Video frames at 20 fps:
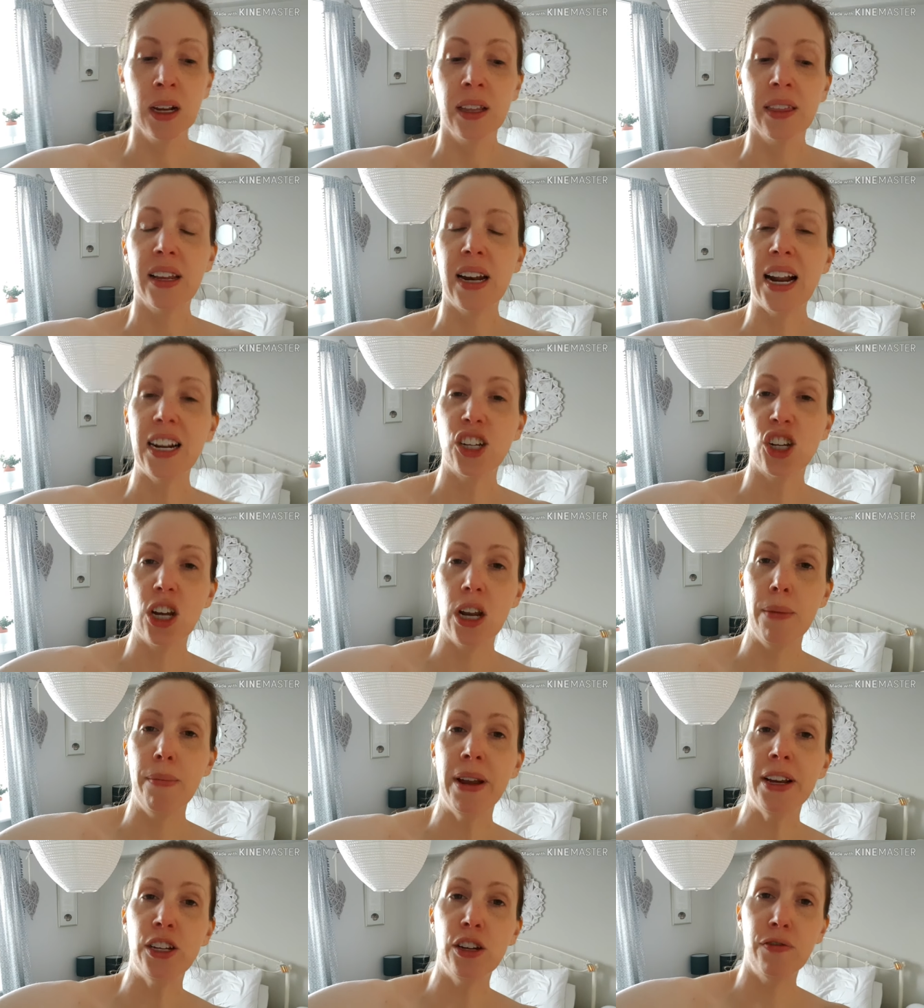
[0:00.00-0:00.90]
that actually it
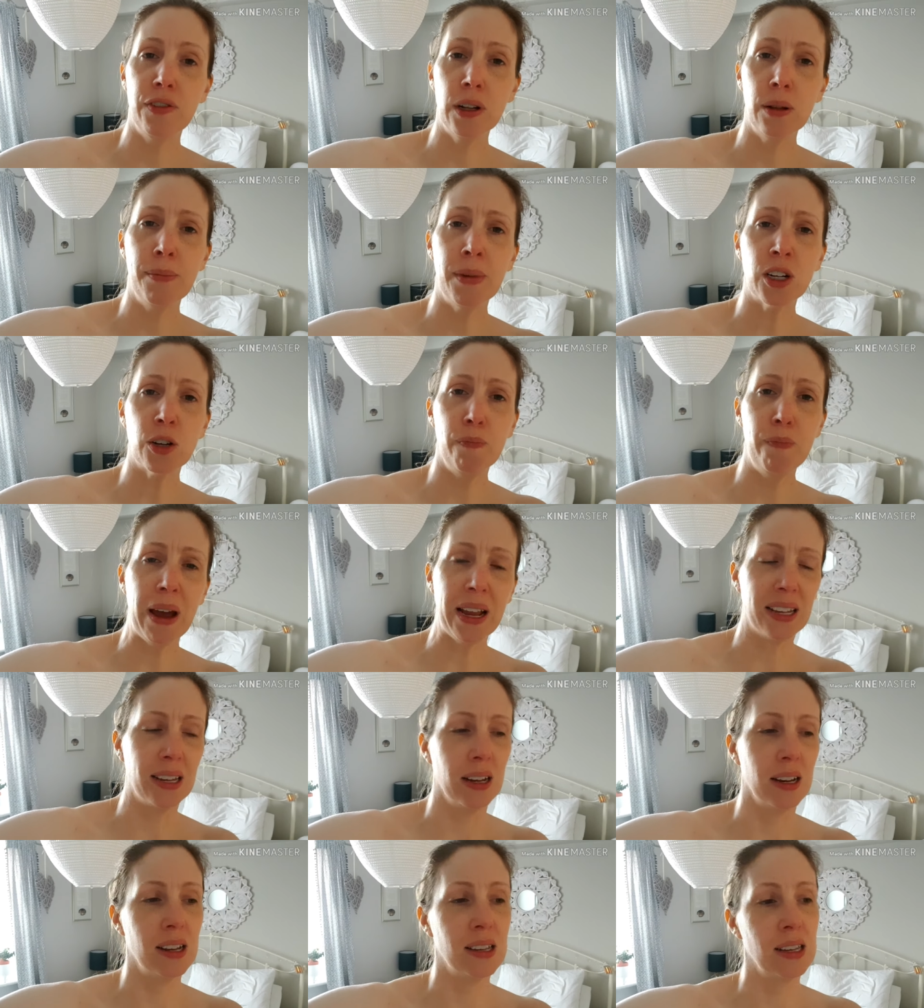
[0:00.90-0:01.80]
makes you feel much
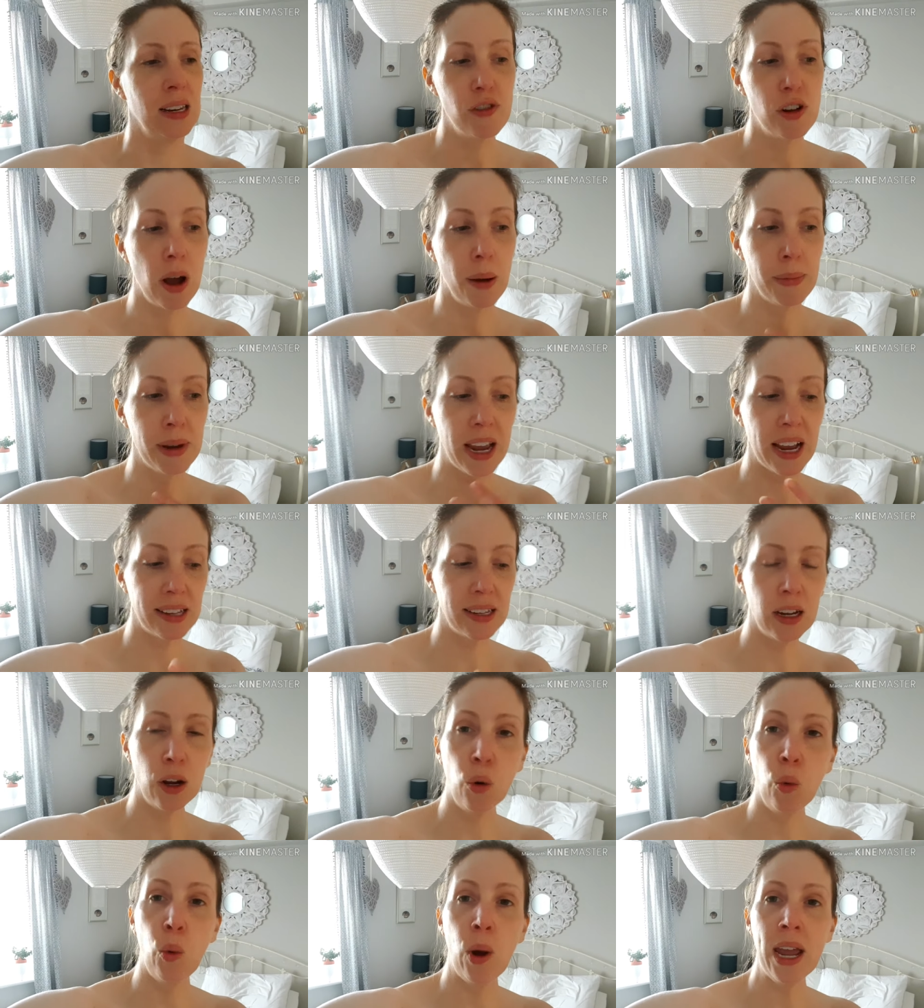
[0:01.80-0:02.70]
better, doesn't it? And I'm
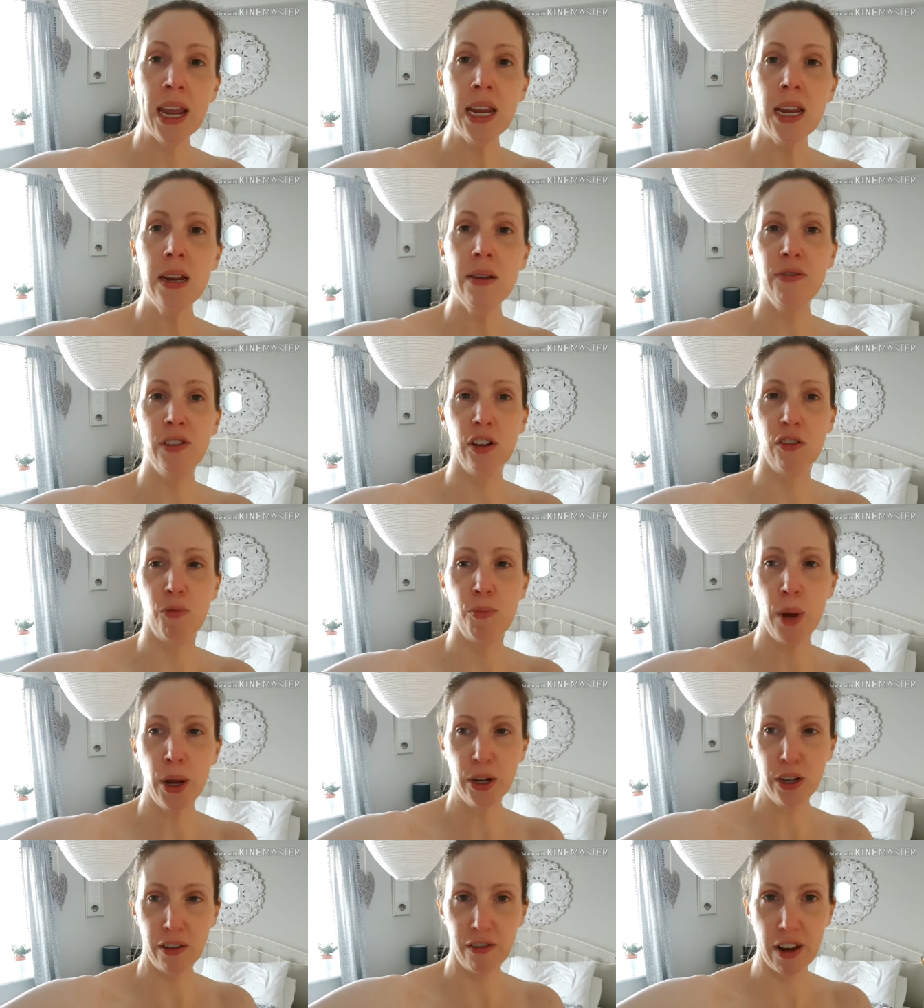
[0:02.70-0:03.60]
getting waves of
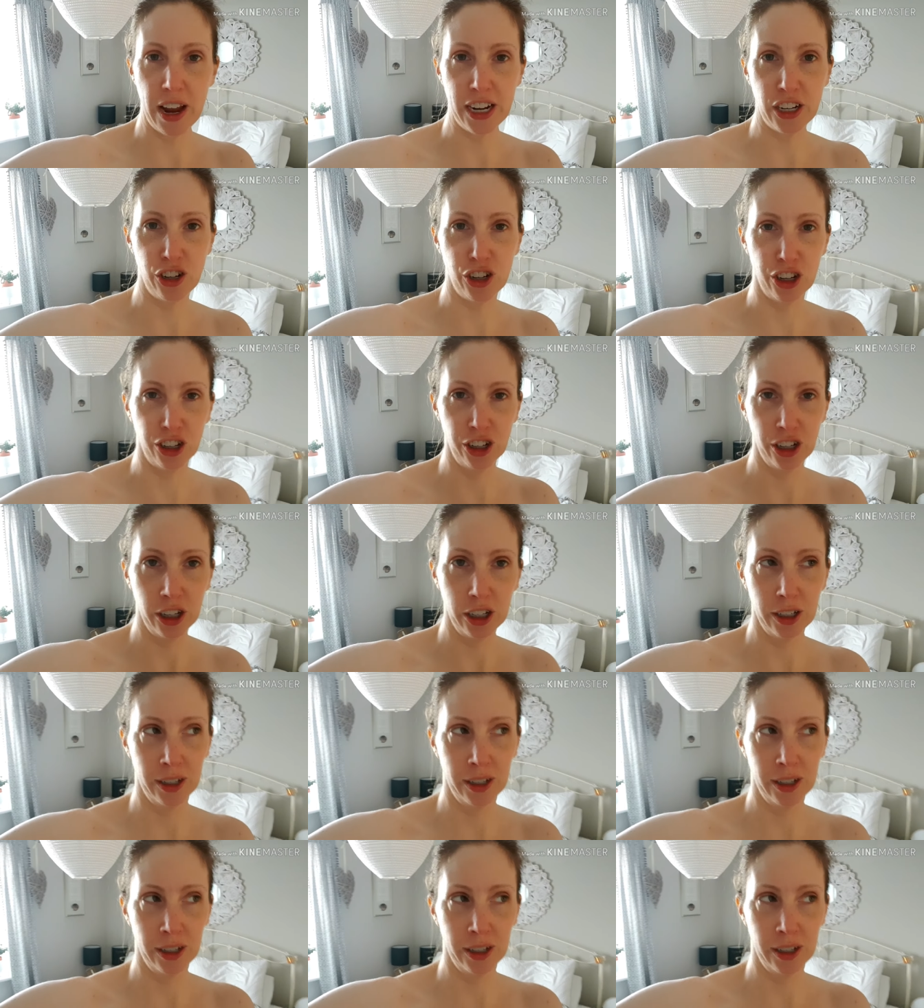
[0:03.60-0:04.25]
motivation